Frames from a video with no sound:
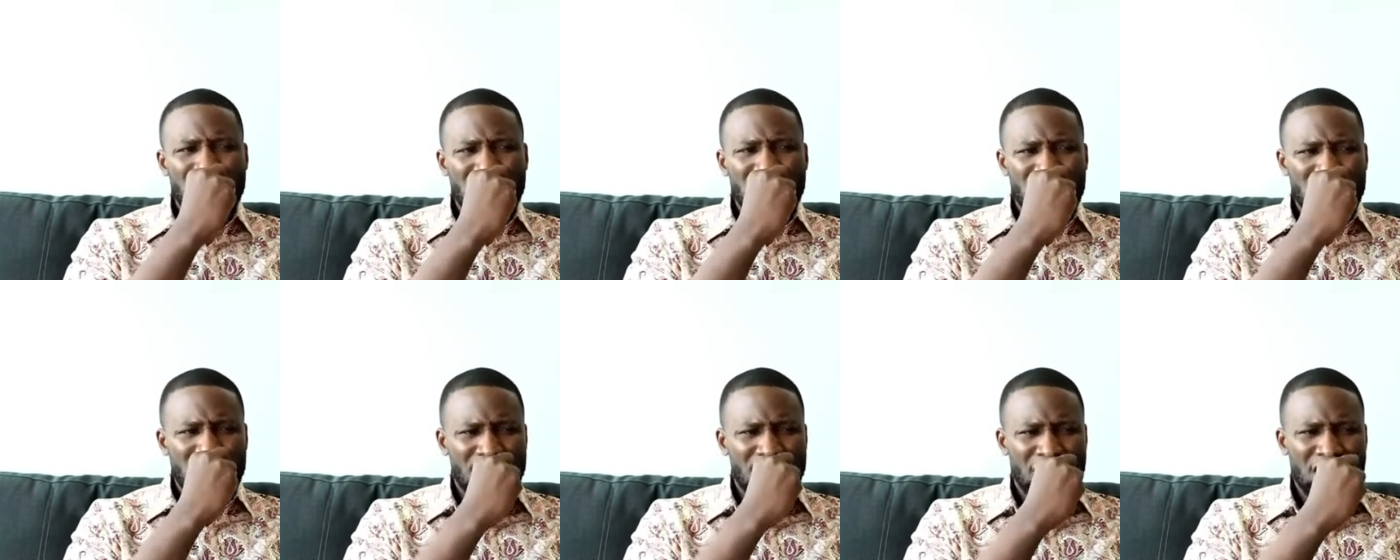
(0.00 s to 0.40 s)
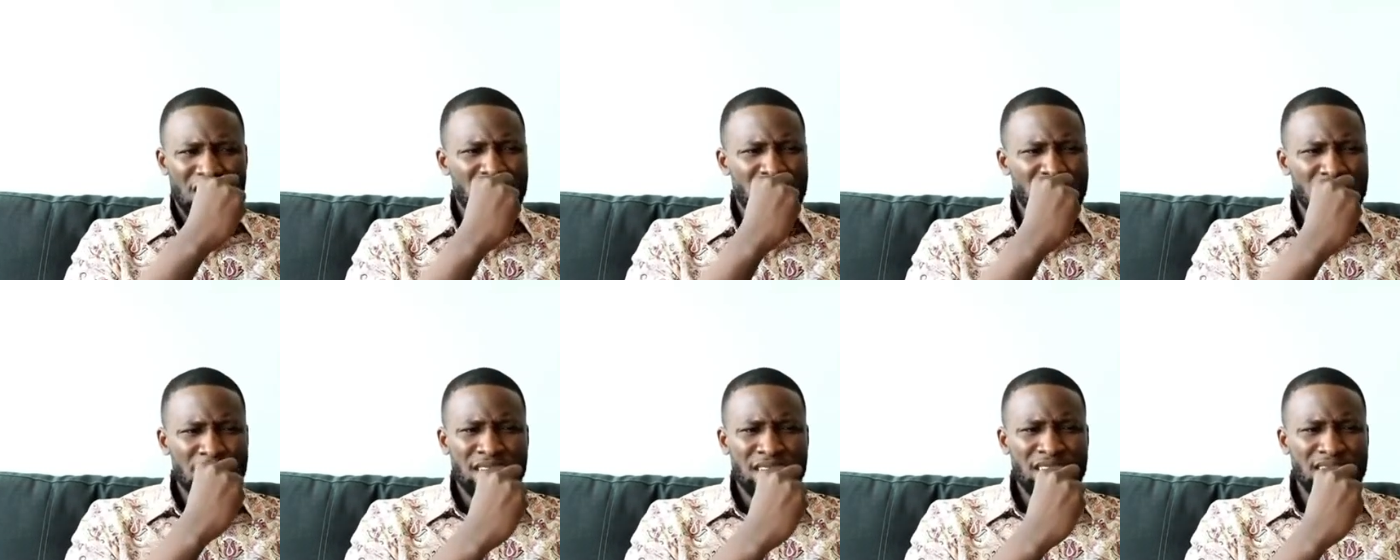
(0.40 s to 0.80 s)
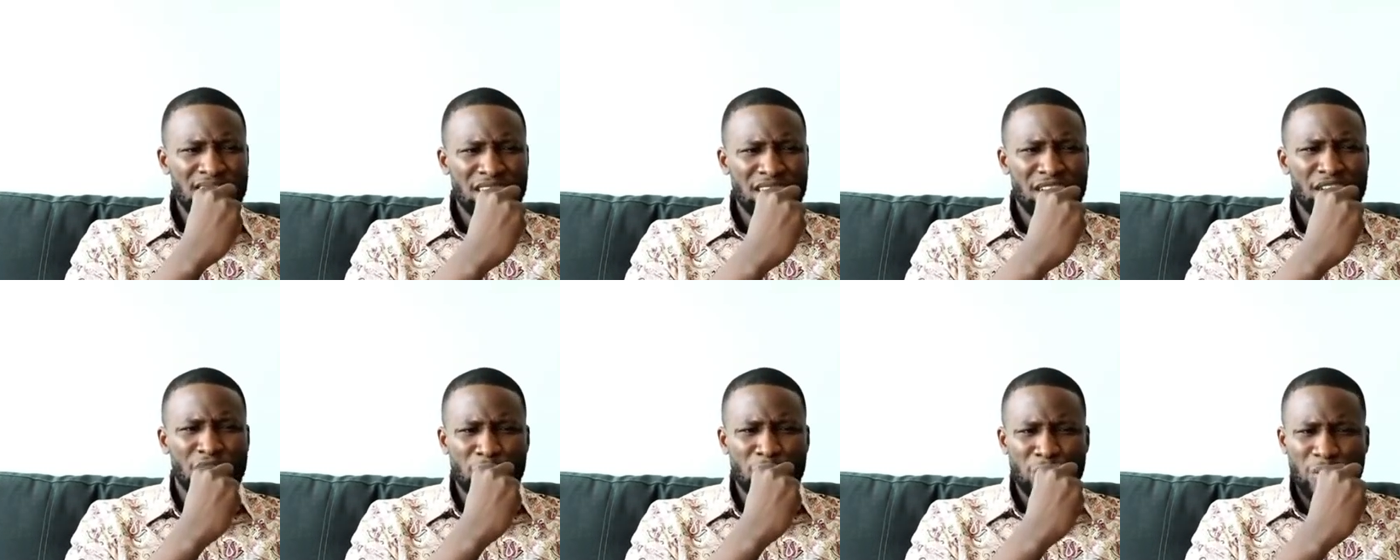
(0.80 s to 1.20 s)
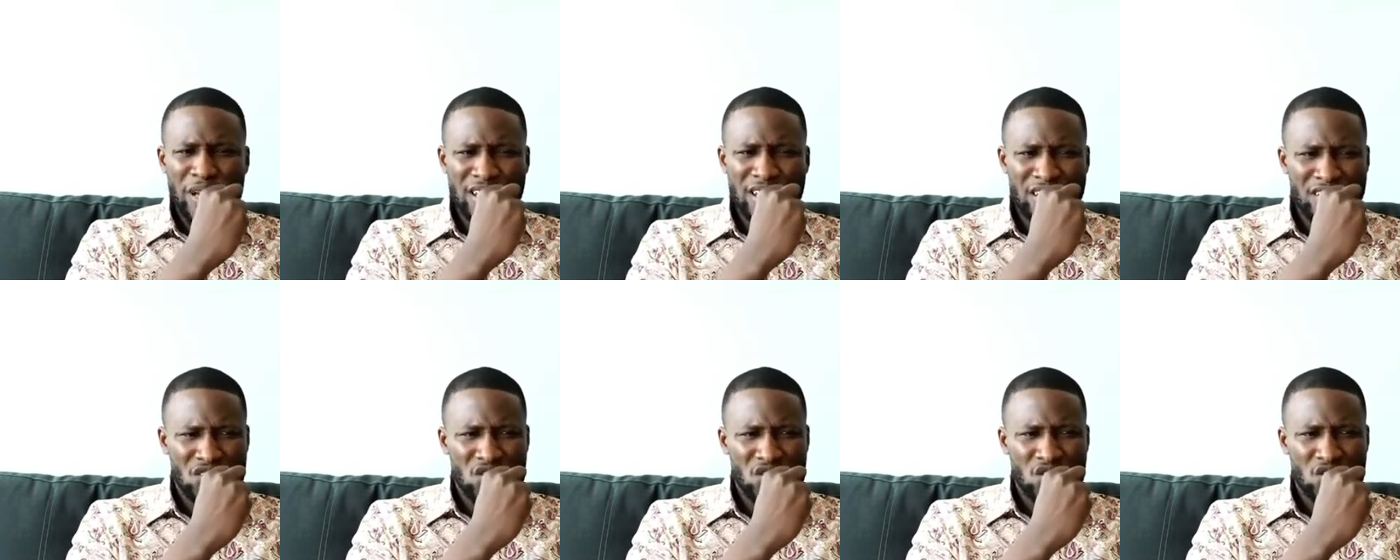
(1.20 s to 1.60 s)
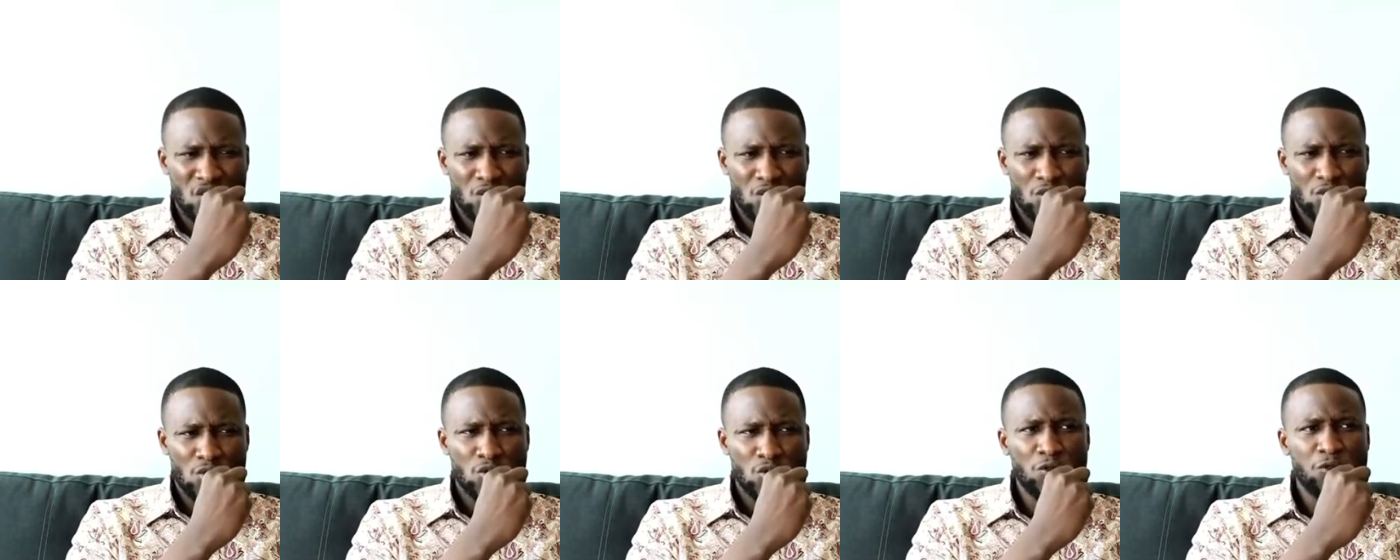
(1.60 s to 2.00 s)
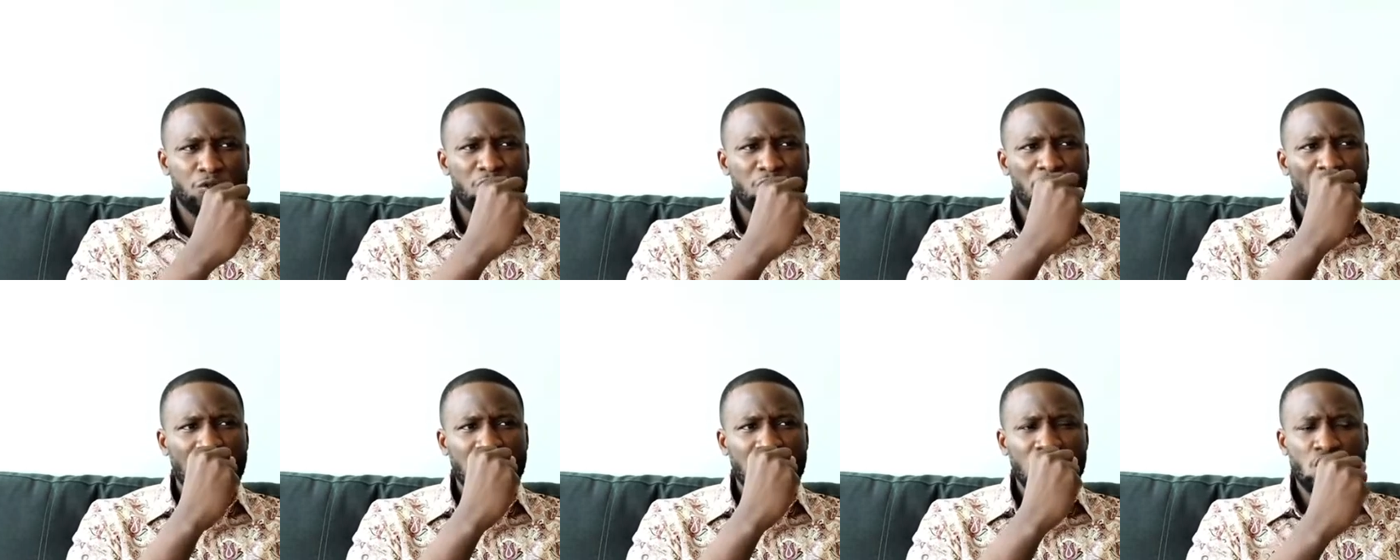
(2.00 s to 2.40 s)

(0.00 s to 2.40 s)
the grace to find